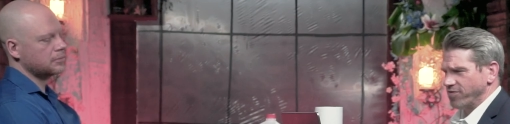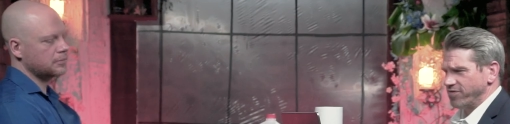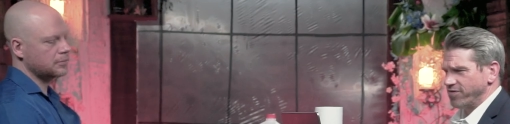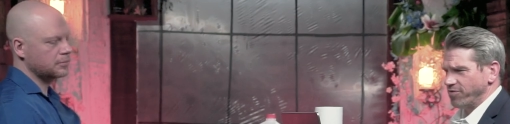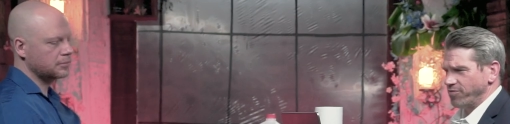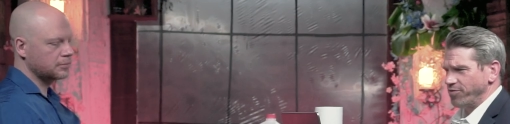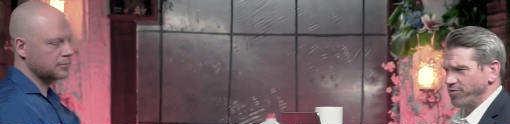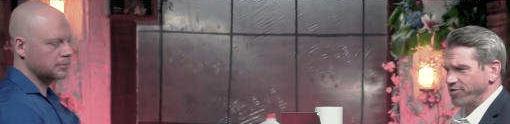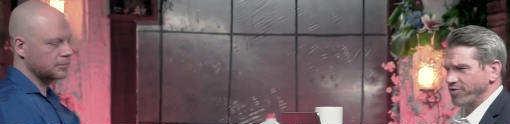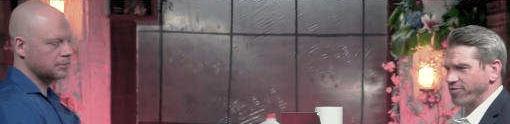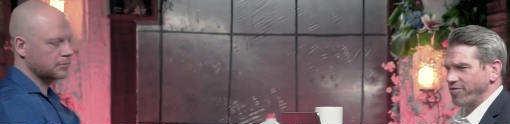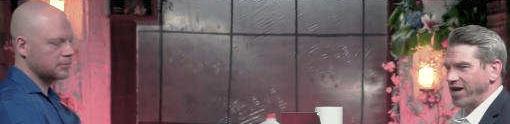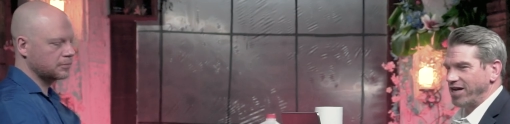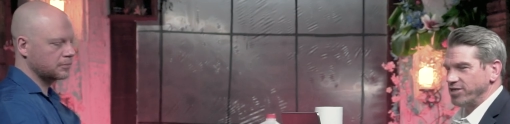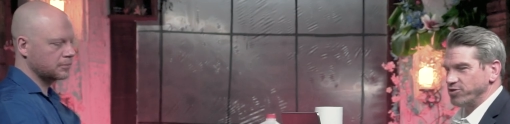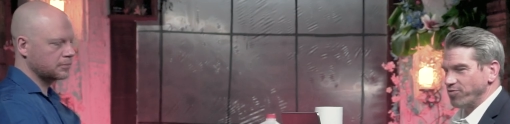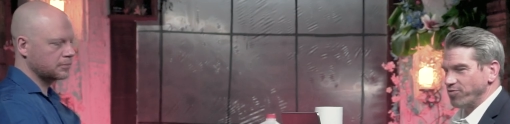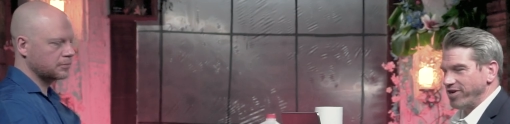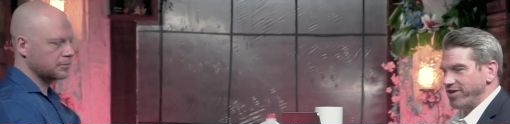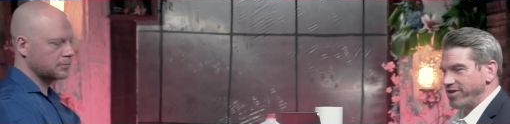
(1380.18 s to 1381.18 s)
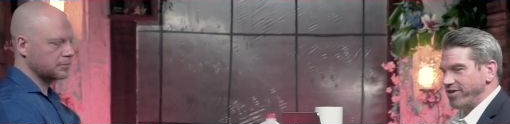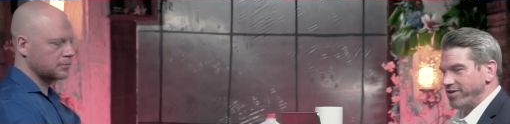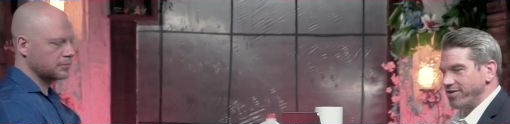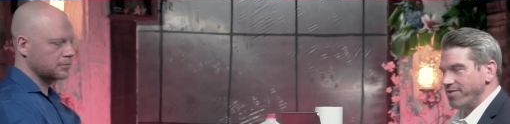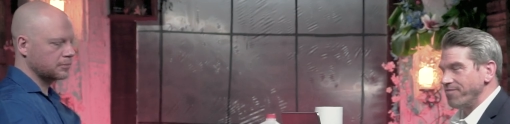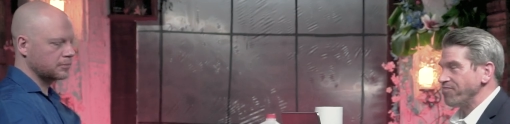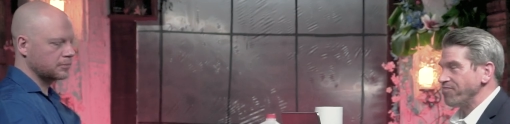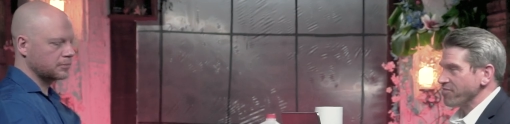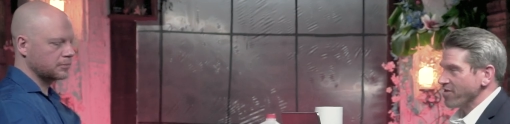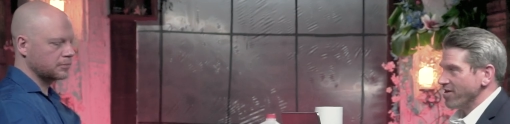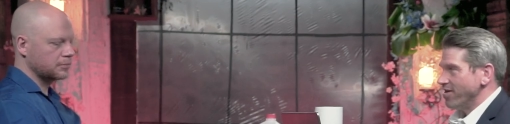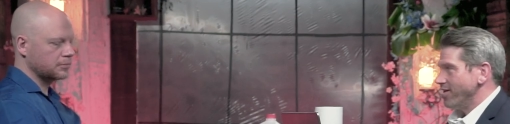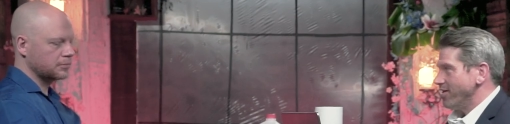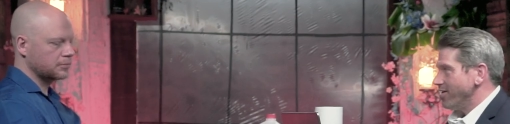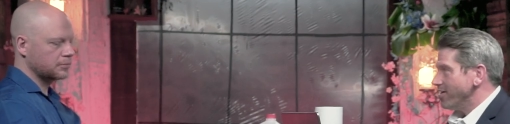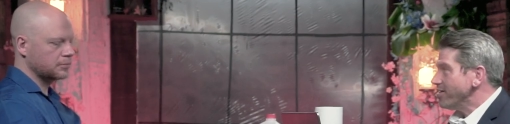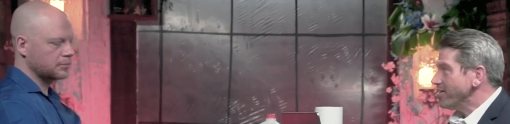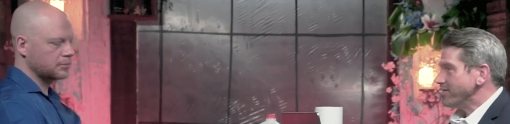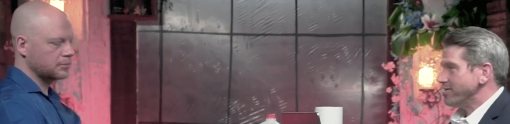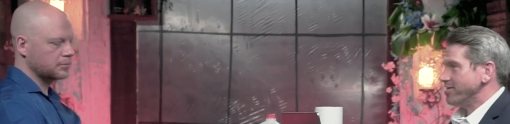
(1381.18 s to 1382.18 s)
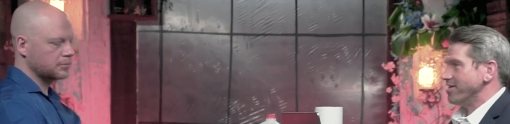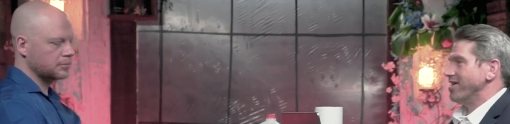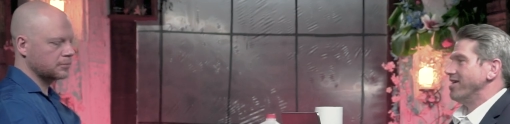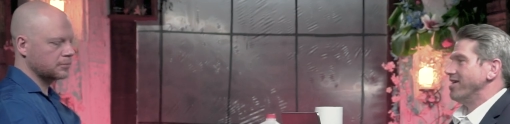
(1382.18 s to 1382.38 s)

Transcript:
Speaker 1: we would have graduated. And